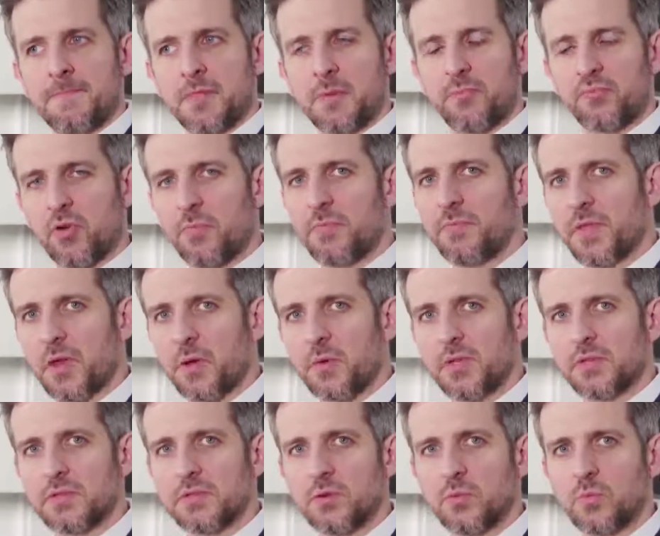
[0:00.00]
The problem though
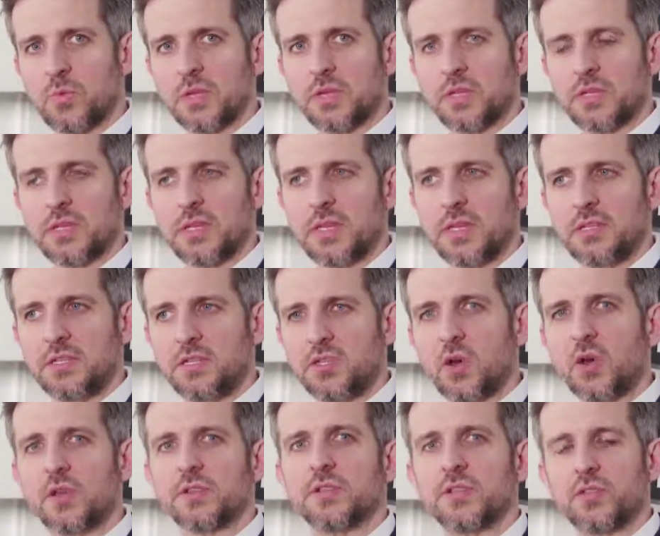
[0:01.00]
is that once these
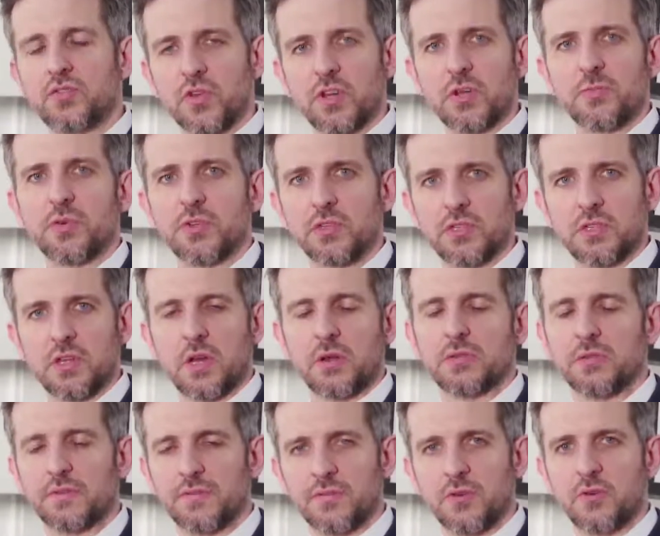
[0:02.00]
knots and trigger points
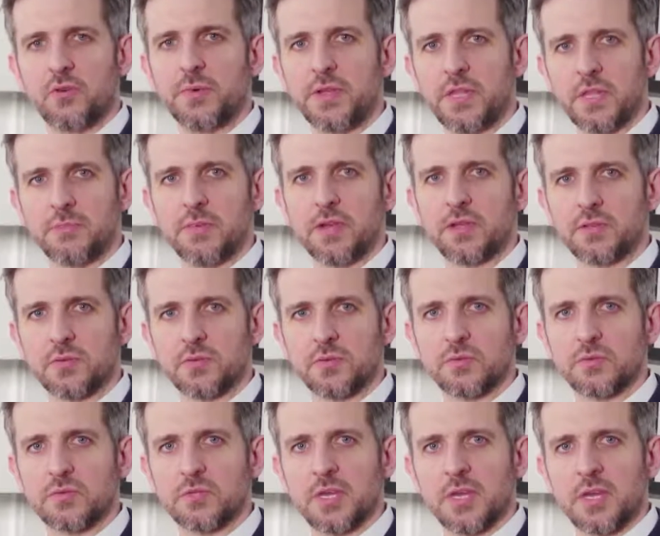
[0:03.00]
start to form in the
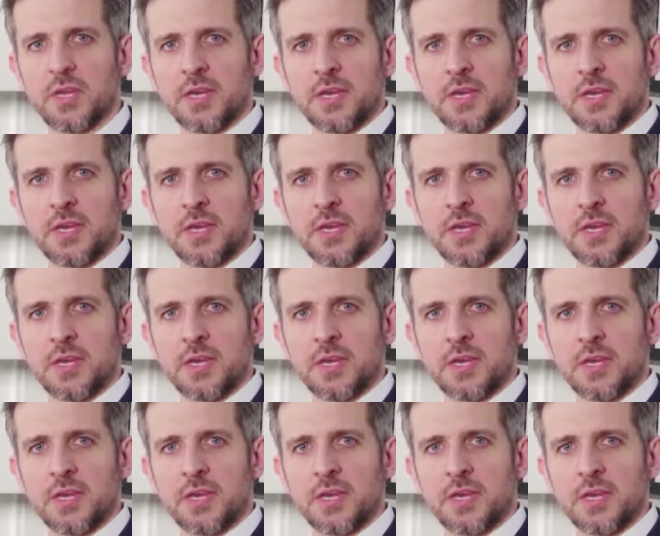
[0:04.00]
muscles,